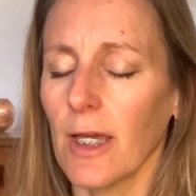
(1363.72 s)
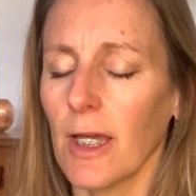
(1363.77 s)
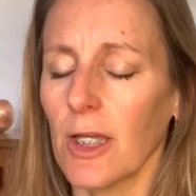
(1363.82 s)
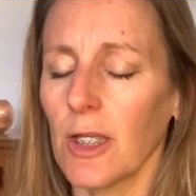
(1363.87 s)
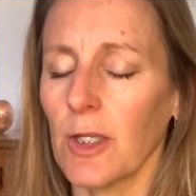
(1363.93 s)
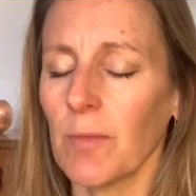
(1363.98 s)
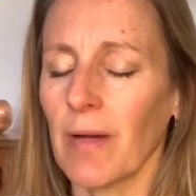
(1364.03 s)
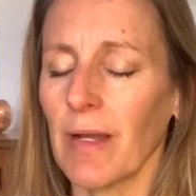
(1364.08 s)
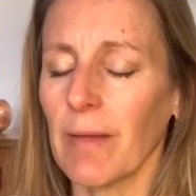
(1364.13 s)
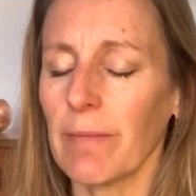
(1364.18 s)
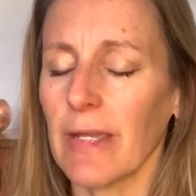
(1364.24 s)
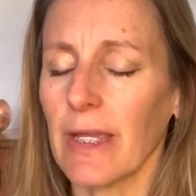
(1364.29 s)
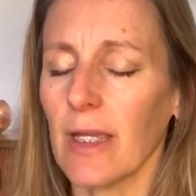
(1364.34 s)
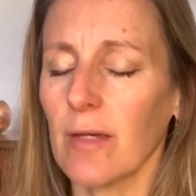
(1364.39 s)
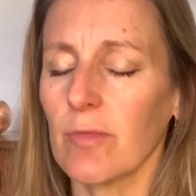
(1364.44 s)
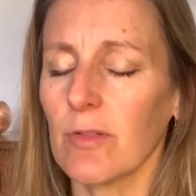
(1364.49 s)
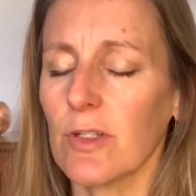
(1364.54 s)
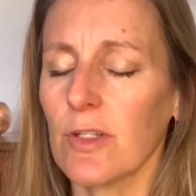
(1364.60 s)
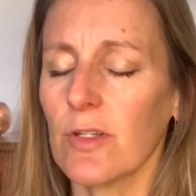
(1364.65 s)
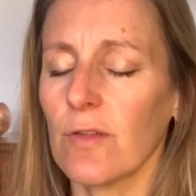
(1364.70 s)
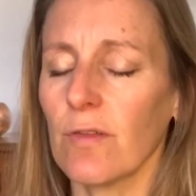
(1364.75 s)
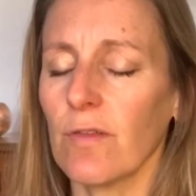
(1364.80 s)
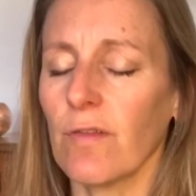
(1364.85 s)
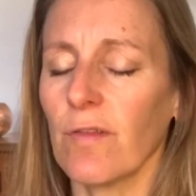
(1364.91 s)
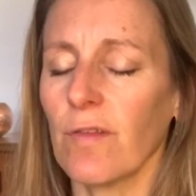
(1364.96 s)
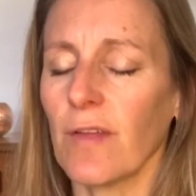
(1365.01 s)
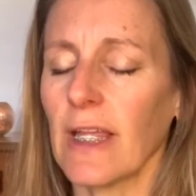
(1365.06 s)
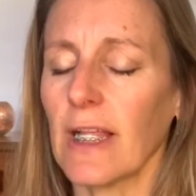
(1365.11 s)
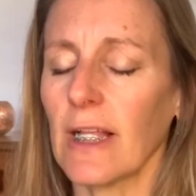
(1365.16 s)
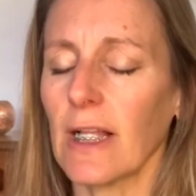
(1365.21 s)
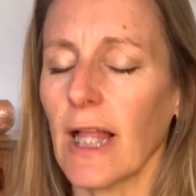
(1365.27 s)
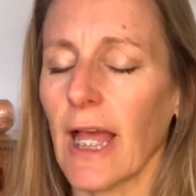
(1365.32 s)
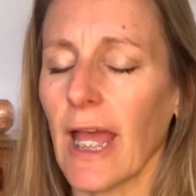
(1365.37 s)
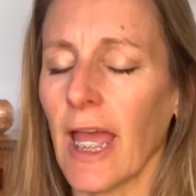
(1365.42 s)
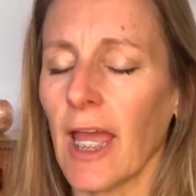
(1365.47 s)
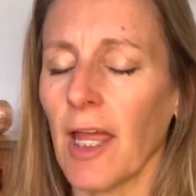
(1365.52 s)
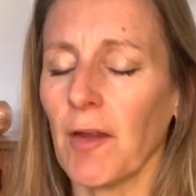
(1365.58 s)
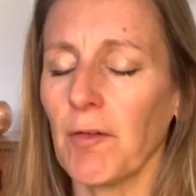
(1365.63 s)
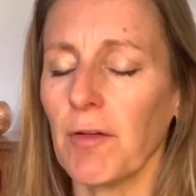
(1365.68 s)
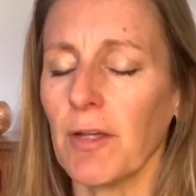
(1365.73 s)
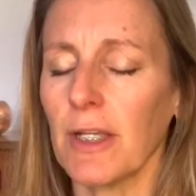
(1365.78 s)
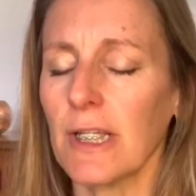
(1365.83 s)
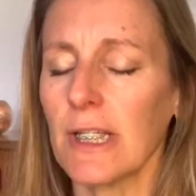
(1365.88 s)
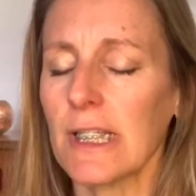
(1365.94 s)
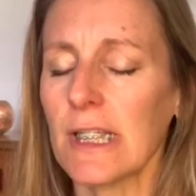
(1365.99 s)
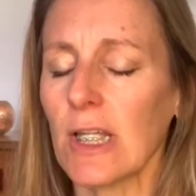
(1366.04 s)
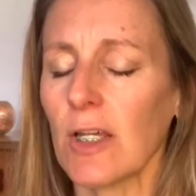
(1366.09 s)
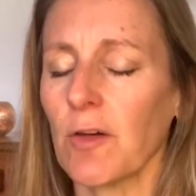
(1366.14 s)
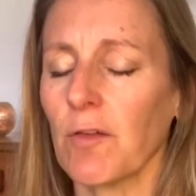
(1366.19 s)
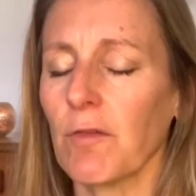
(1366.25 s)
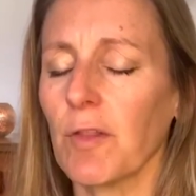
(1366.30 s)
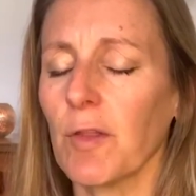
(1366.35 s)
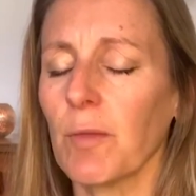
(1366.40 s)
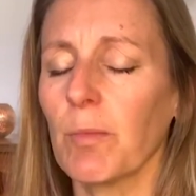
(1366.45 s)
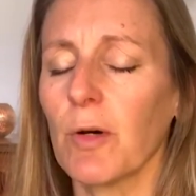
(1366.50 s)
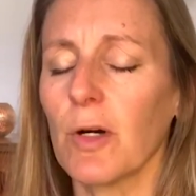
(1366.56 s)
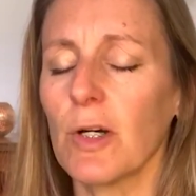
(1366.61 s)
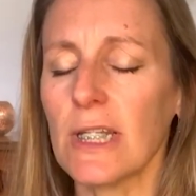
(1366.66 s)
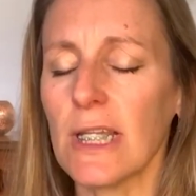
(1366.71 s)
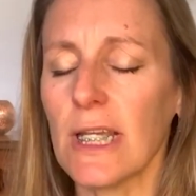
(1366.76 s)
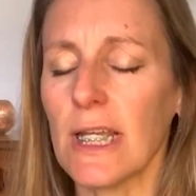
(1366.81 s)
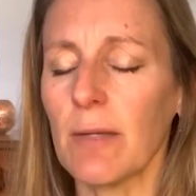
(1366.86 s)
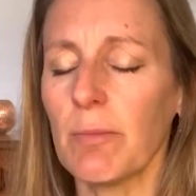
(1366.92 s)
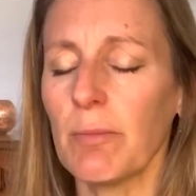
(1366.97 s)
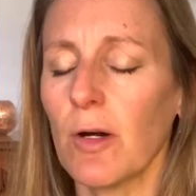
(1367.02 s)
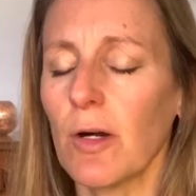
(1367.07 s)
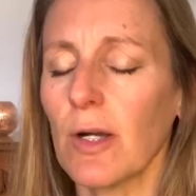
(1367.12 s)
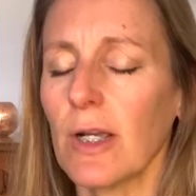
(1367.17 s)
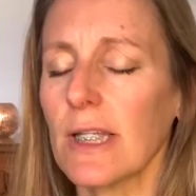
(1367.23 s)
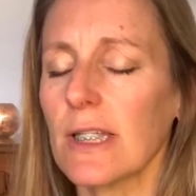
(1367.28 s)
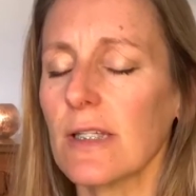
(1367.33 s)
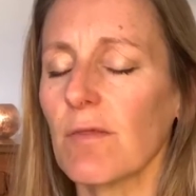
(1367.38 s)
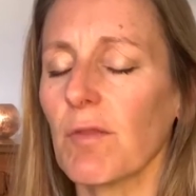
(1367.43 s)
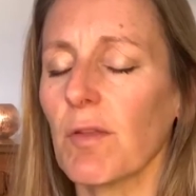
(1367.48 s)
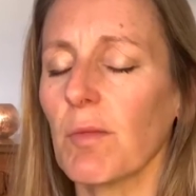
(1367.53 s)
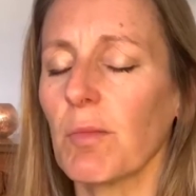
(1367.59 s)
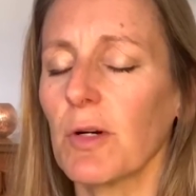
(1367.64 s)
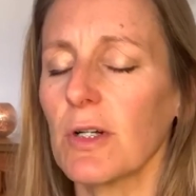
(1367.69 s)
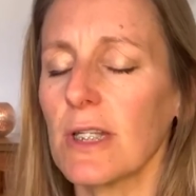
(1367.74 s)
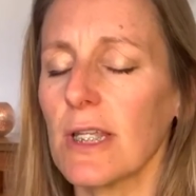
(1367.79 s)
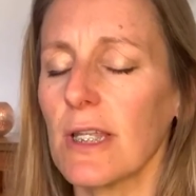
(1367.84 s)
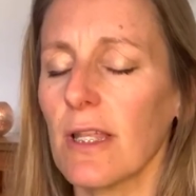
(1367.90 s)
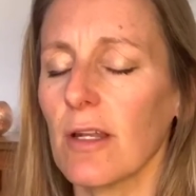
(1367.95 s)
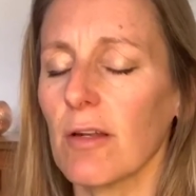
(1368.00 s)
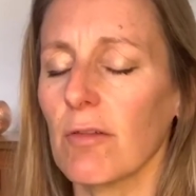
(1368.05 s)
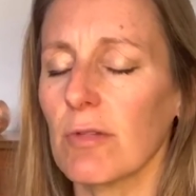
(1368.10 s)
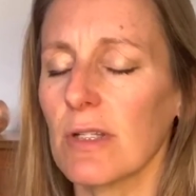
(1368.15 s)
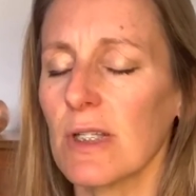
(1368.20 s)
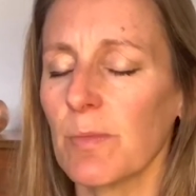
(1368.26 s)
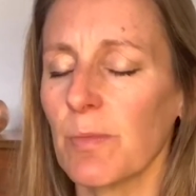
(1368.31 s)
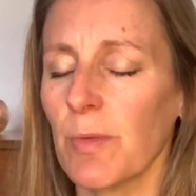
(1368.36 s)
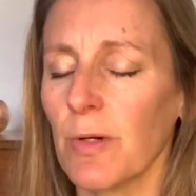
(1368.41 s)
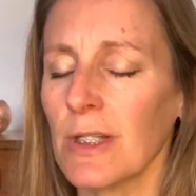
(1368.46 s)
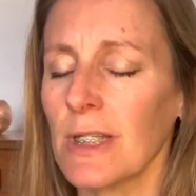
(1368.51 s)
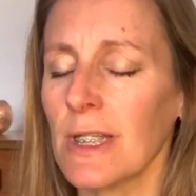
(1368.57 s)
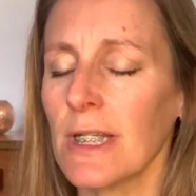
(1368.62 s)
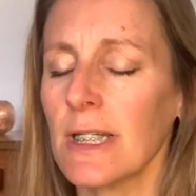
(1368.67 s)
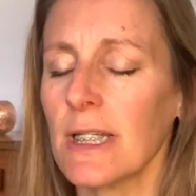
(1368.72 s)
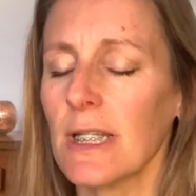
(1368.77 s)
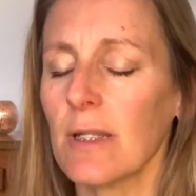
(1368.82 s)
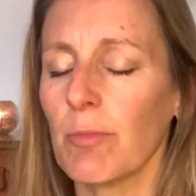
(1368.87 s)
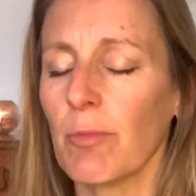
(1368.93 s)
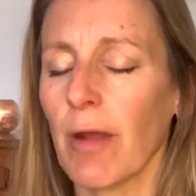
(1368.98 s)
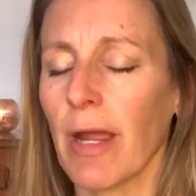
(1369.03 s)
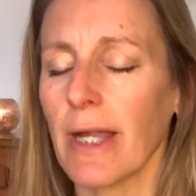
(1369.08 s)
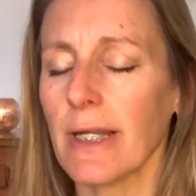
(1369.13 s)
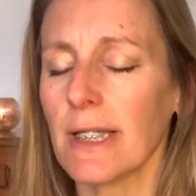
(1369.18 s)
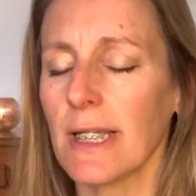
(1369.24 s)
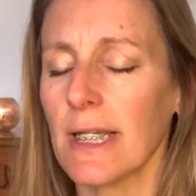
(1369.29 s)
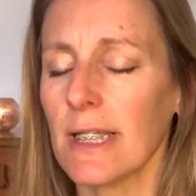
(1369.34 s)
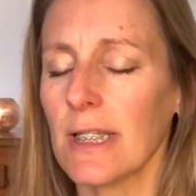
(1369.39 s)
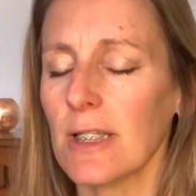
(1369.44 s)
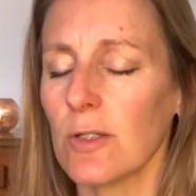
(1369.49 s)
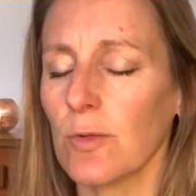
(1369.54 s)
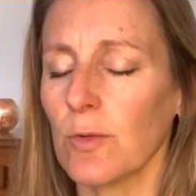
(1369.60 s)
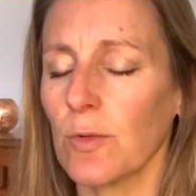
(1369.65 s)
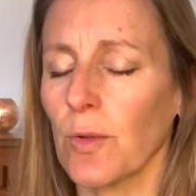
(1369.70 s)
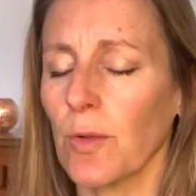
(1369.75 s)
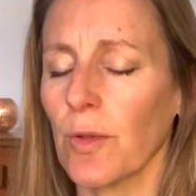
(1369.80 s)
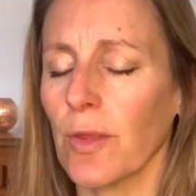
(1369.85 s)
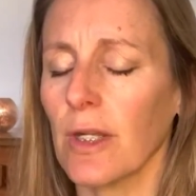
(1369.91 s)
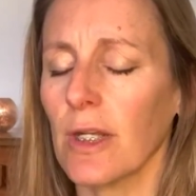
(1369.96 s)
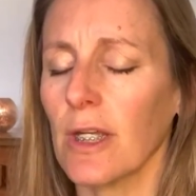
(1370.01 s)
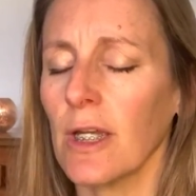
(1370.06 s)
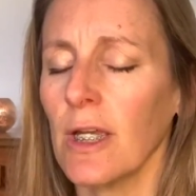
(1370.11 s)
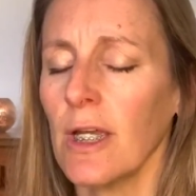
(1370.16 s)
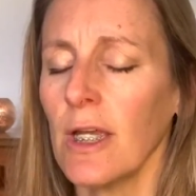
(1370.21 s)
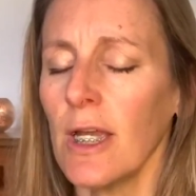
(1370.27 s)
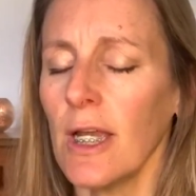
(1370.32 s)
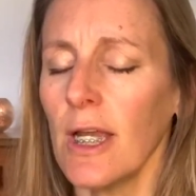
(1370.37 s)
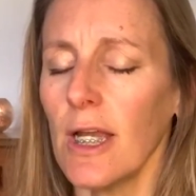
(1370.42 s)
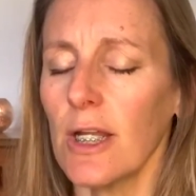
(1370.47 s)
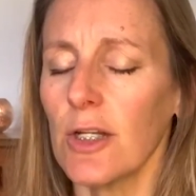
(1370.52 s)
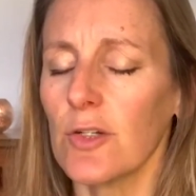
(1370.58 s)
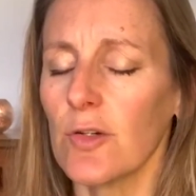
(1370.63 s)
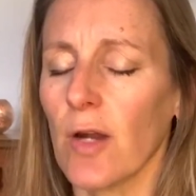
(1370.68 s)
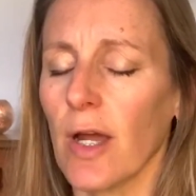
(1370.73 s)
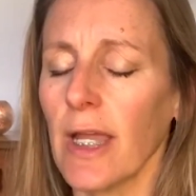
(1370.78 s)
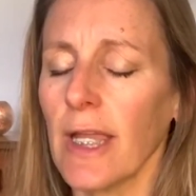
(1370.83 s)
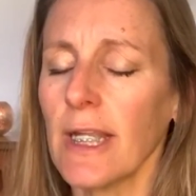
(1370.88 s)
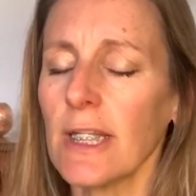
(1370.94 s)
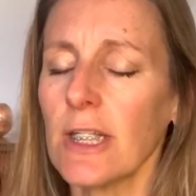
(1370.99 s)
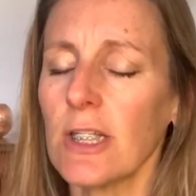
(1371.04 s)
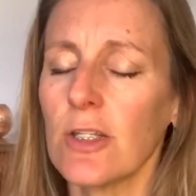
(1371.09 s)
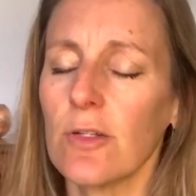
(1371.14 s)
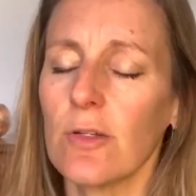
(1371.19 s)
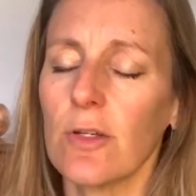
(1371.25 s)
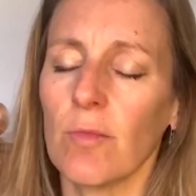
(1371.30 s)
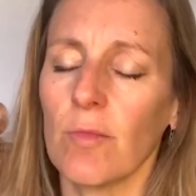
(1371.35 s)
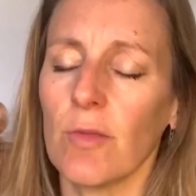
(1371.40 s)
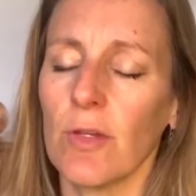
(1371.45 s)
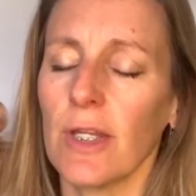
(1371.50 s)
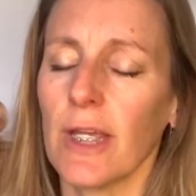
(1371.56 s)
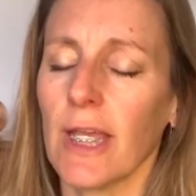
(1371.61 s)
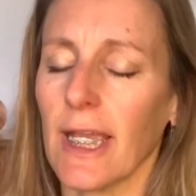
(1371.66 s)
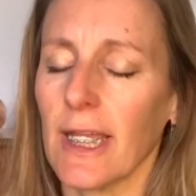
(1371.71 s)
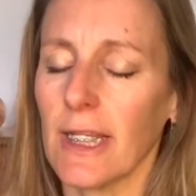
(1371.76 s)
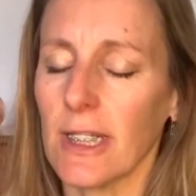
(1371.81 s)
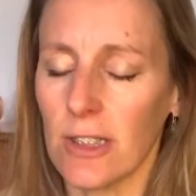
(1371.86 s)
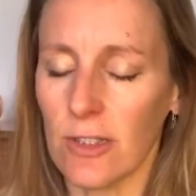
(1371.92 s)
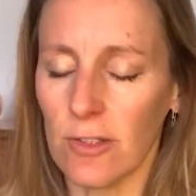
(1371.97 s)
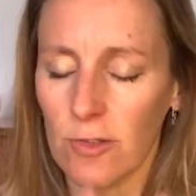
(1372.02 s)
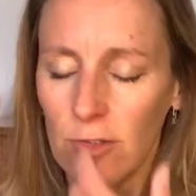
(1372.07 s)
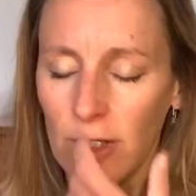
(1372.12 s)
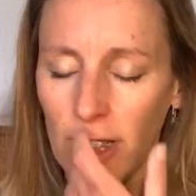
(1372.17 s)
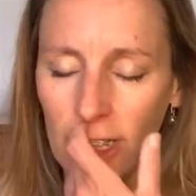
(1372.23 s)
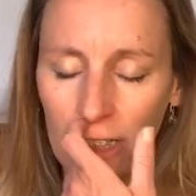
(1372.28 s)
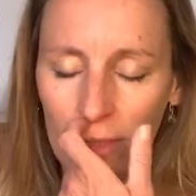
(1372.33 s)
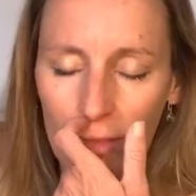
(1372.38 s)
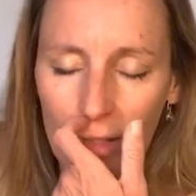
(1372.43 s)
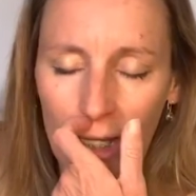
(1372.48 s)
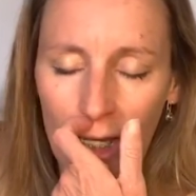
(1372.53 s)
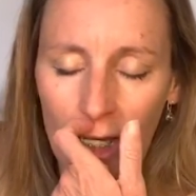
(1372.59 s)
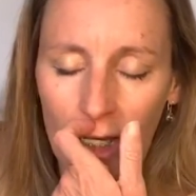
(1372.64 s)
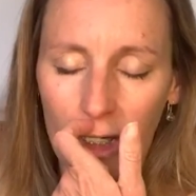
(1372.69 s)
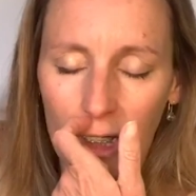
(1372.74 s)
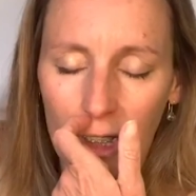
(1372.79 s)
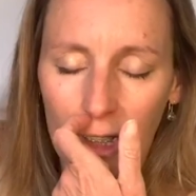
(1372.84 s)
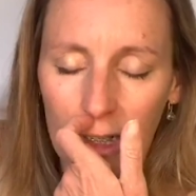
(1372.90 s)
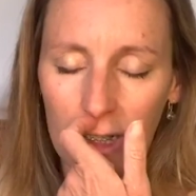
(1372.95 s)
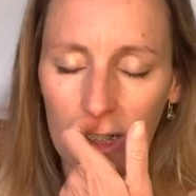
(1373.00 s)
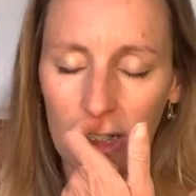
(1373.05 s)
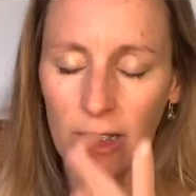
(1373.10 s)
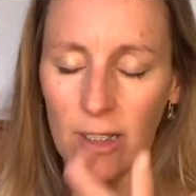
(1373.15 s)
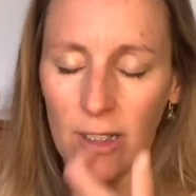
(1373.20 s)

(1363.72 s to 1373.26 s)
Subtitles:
You might be able to feel areas of the body, pockets of the body that are responding to the practice or that are trying to communicate to you, trying to be heard.